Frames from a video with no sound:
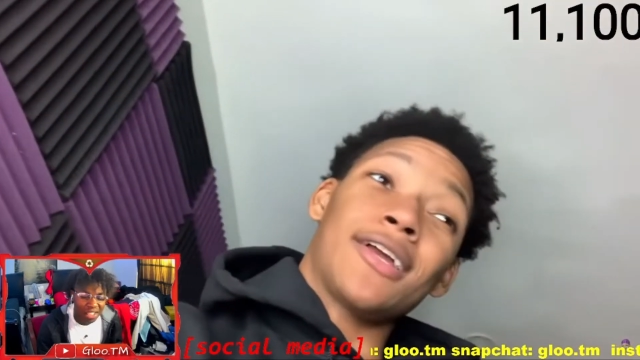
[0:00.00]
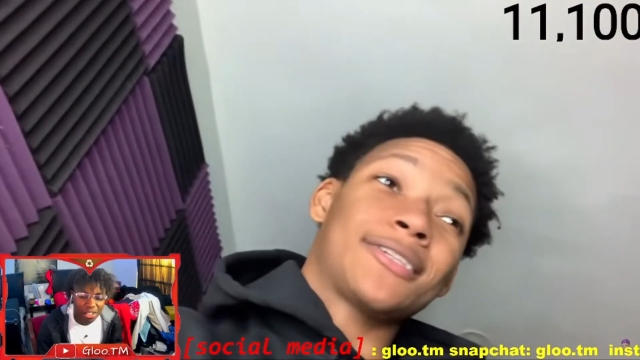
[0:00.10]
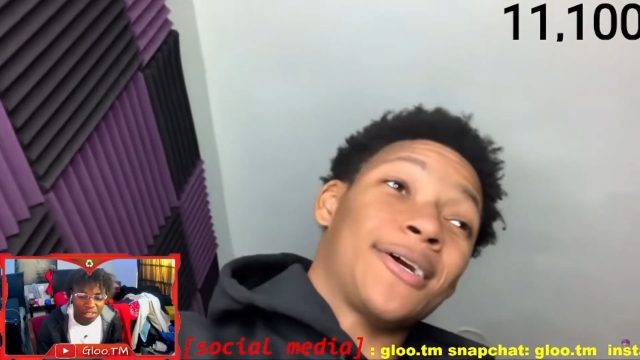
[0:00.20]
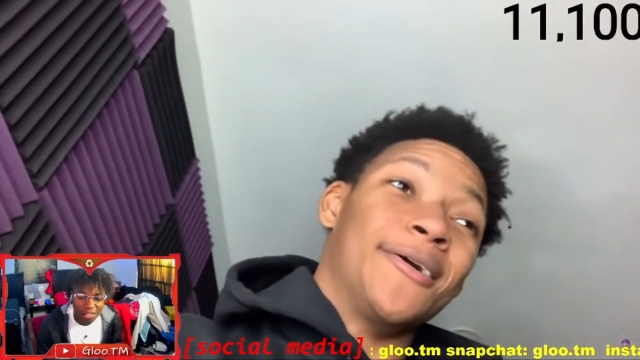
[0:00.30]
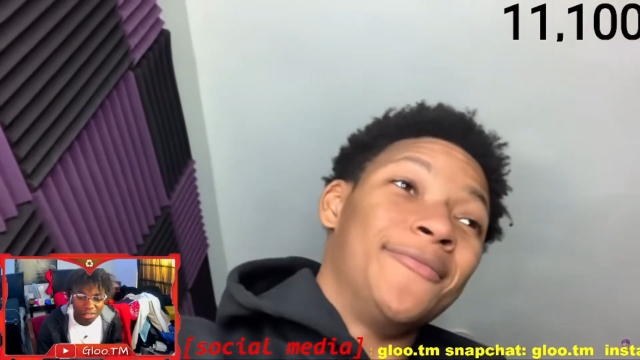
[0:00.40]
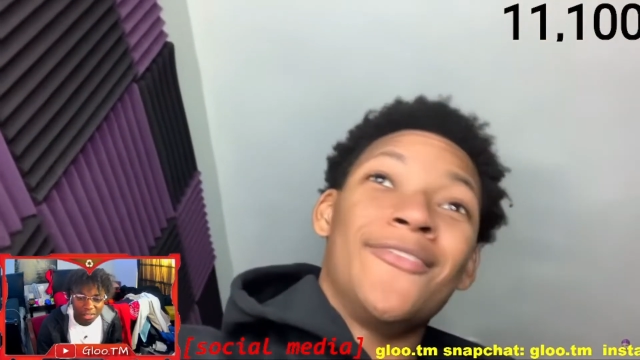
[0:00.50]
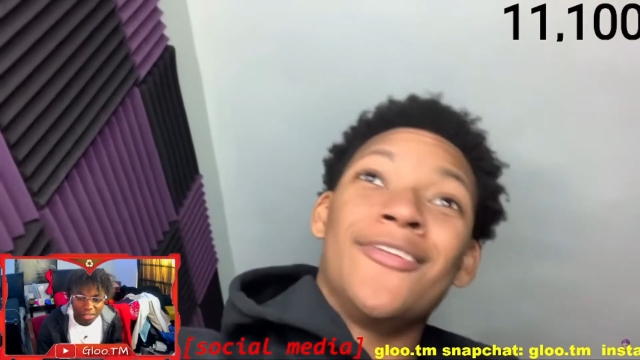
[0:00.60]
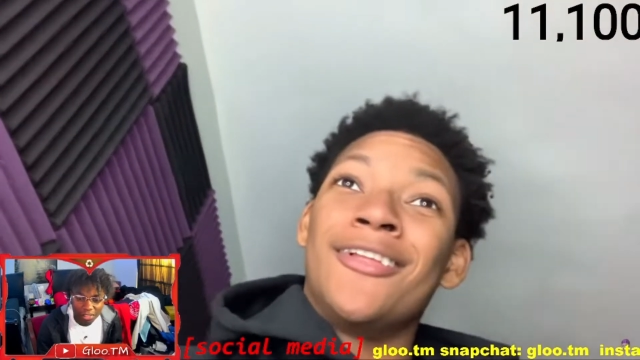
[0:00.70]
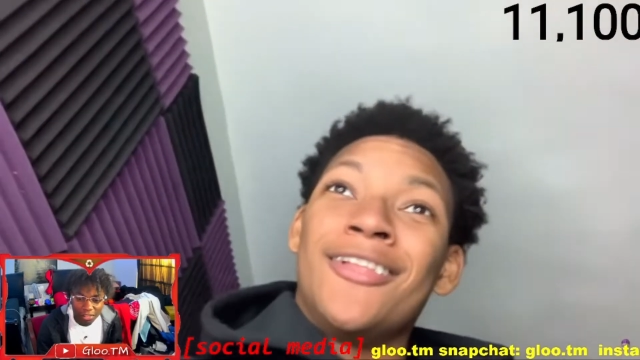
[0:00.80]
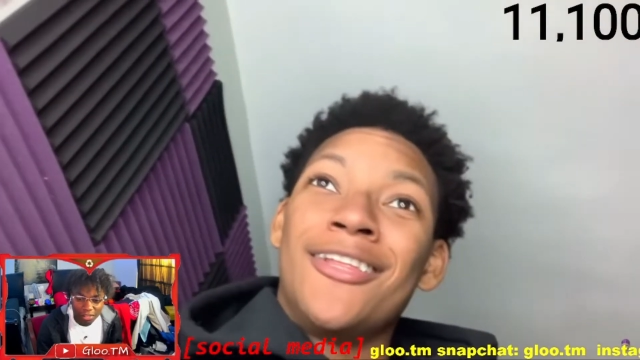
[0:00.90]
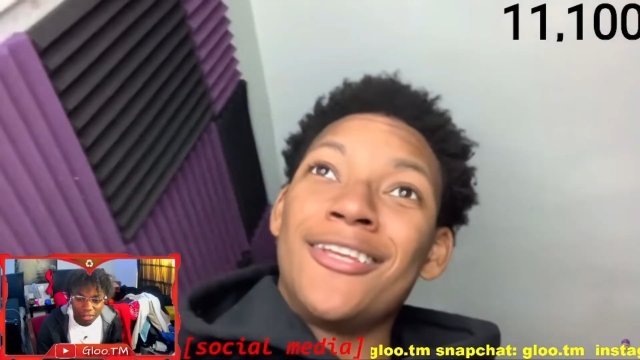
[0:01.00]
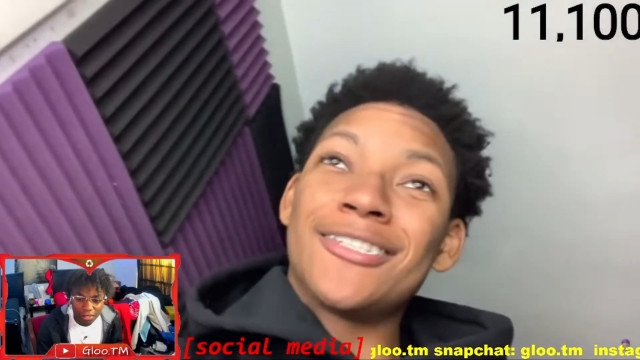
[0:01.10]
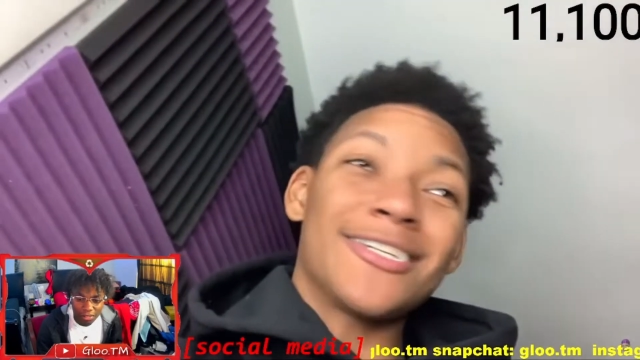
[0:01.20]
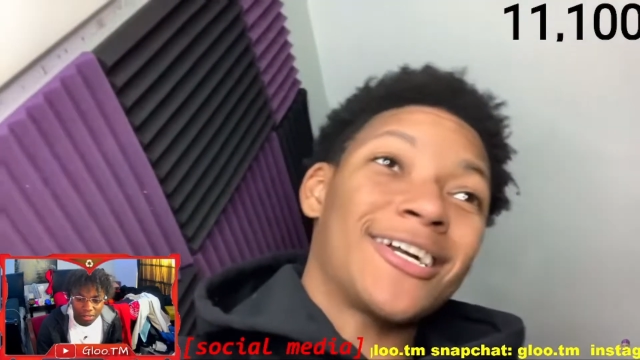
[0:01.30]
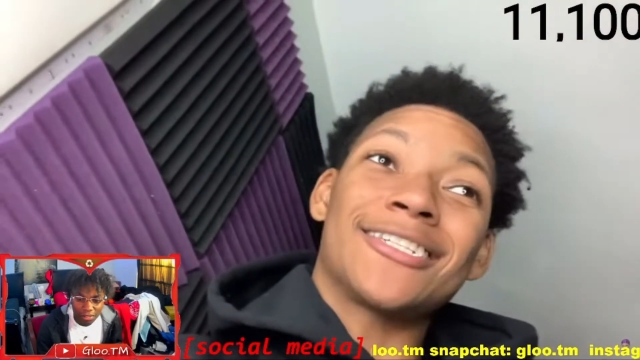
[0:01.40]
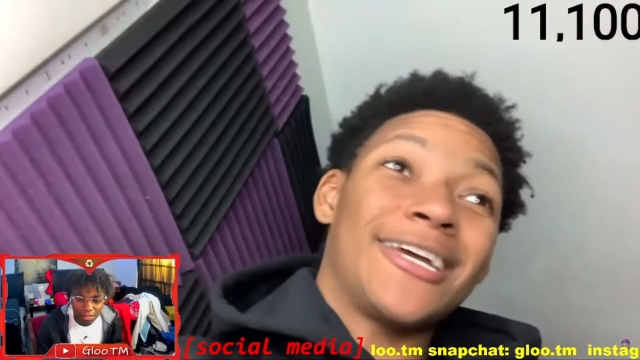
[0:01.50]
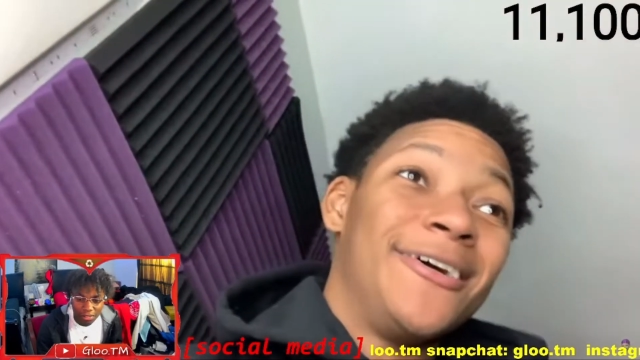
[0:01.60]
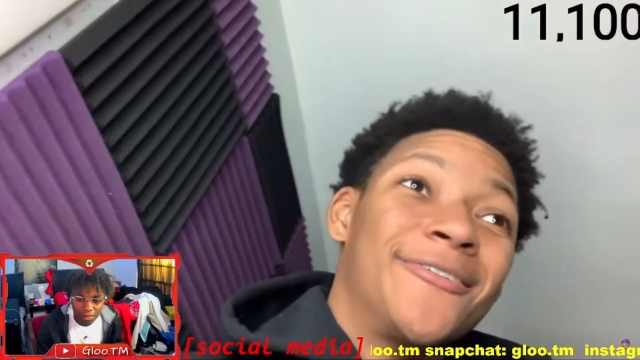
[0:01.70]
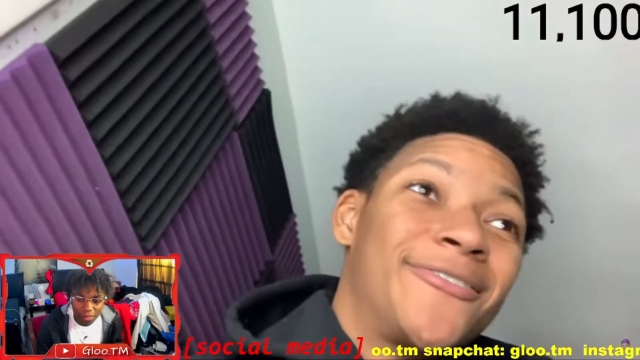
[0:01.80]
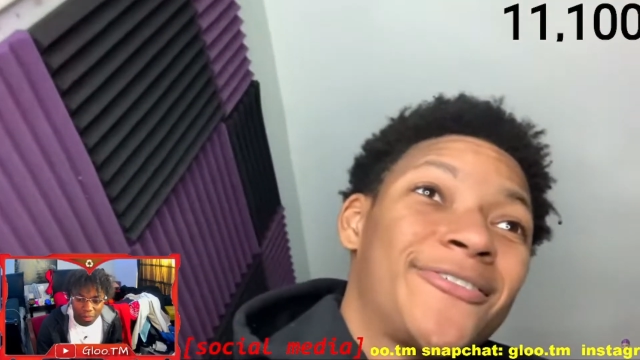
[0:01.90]
Next time. Should've got your
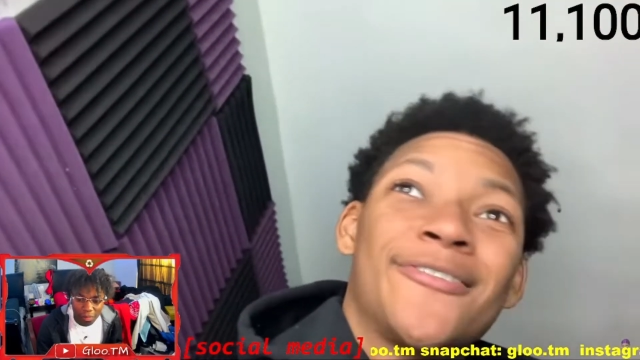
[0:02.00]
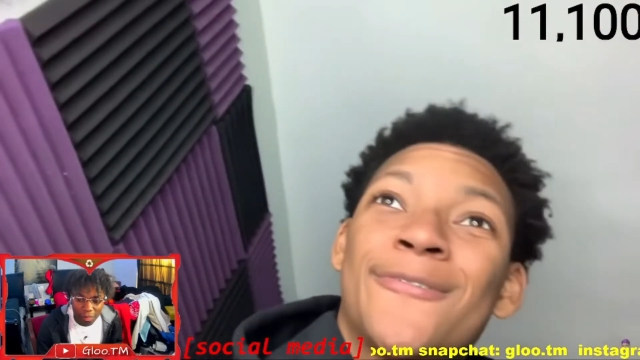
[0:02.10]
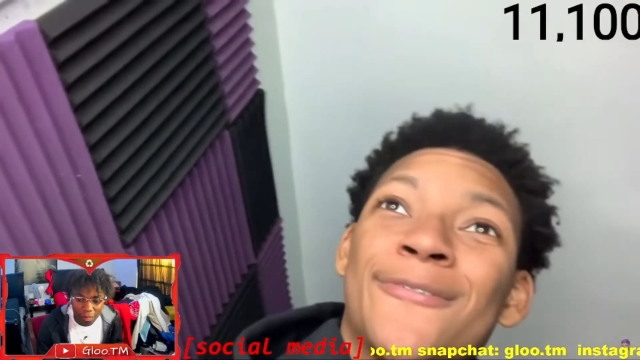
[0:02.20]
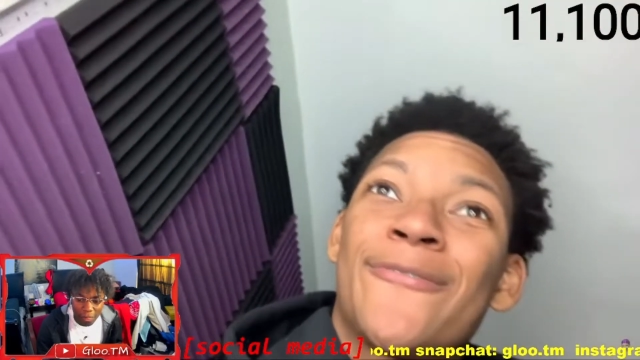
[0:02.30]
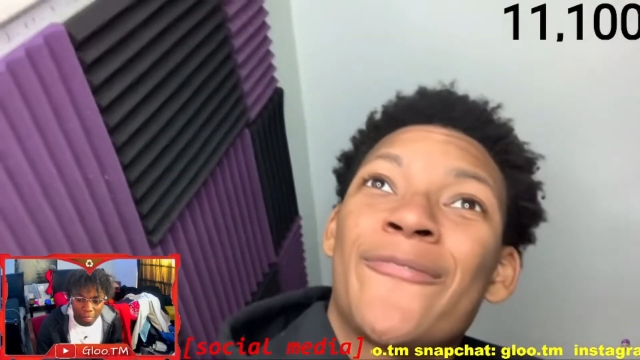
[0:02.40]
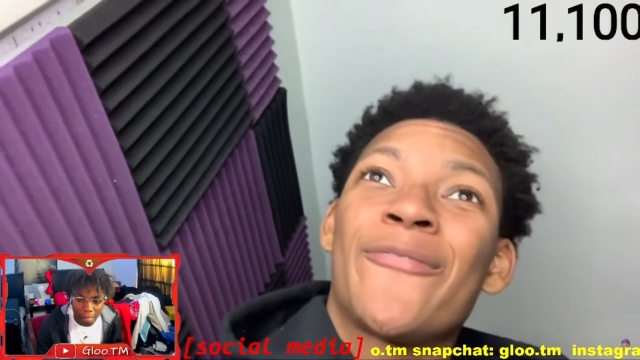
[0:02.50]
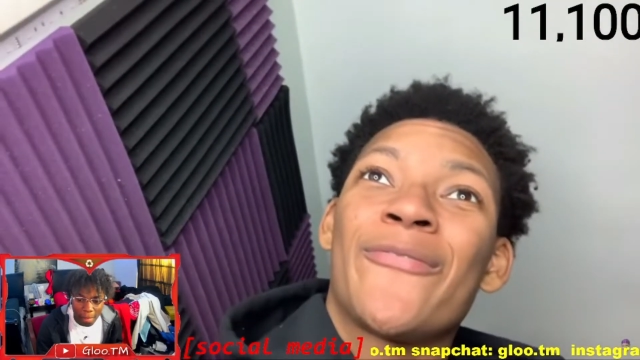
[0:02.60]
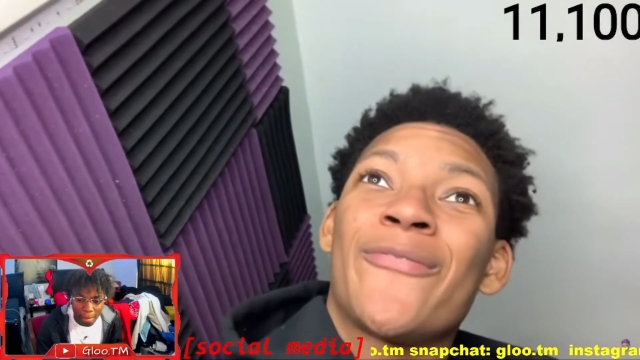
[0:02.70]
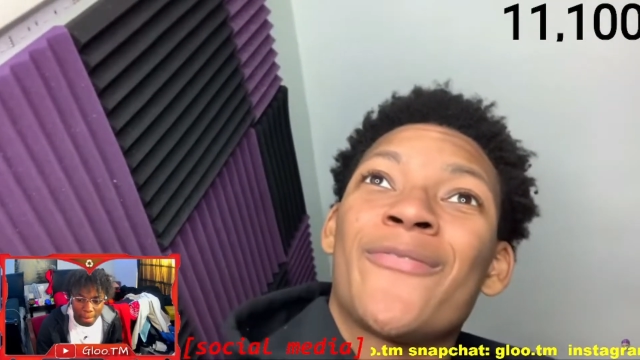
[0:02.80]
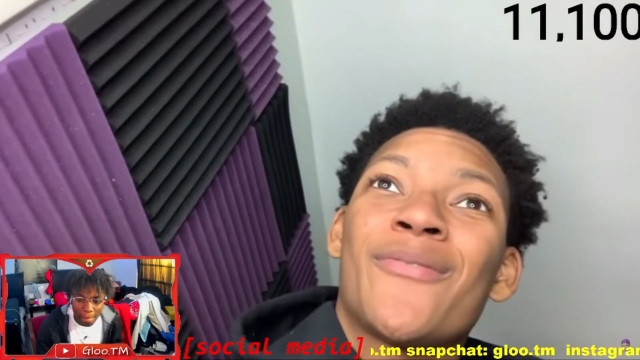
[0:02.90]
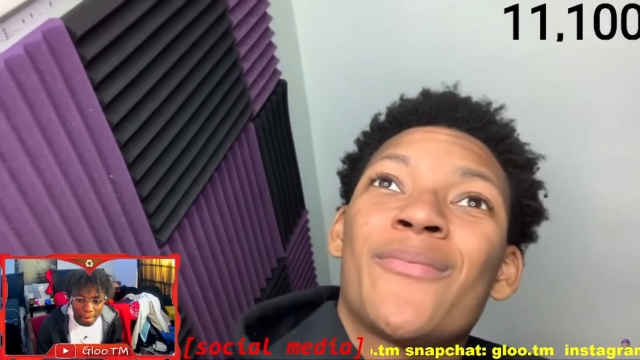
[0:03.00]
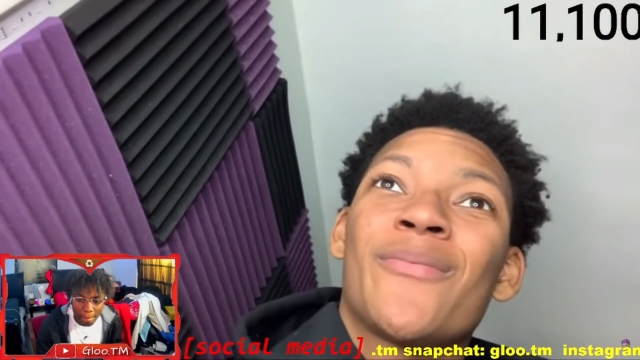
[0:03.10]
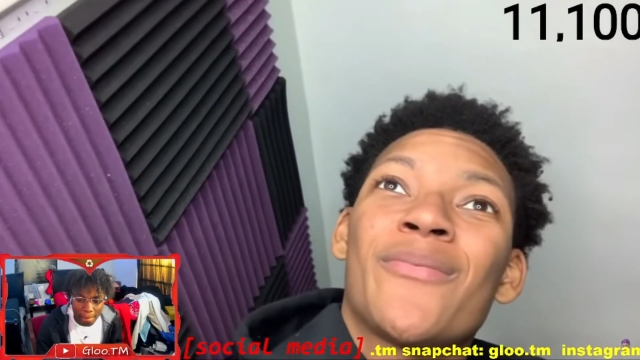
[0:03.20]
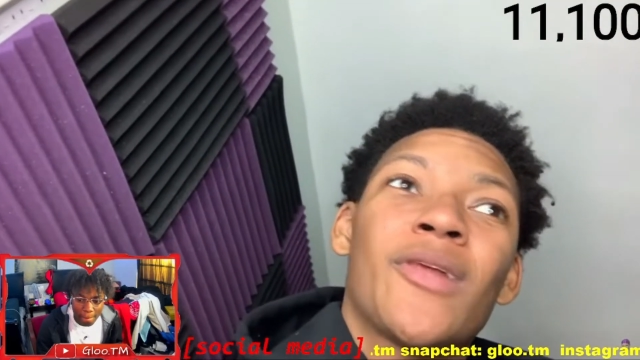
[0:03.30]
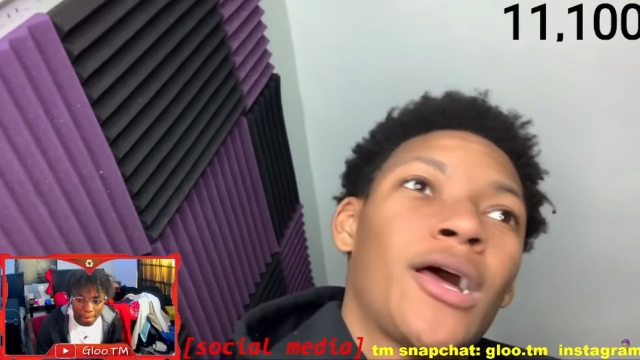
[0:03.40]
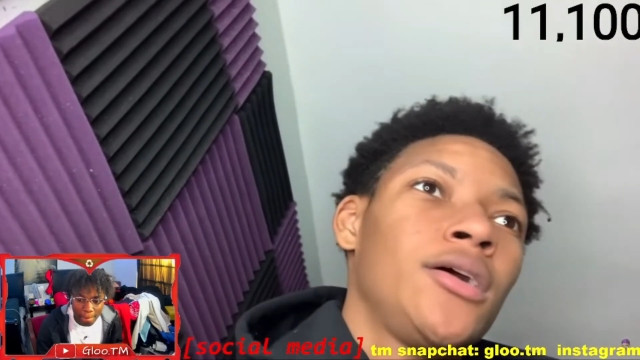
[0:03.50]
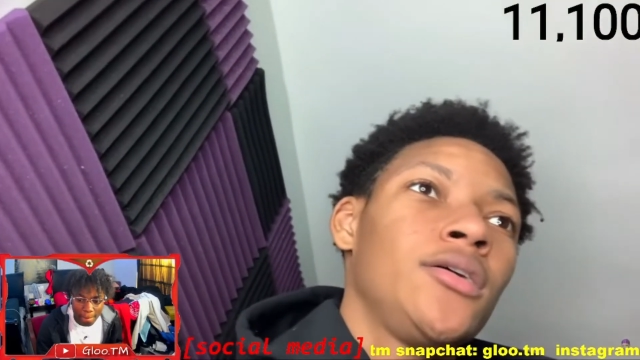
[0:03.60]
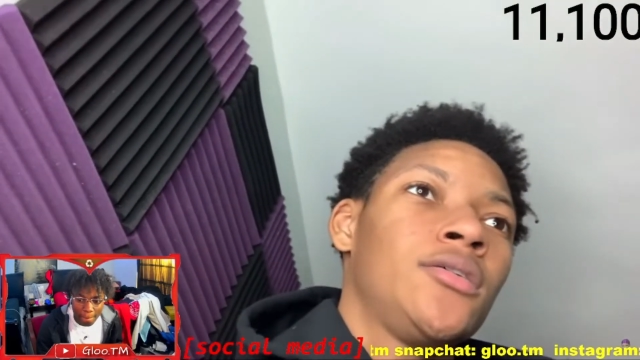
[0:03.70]
health. Out. Huh?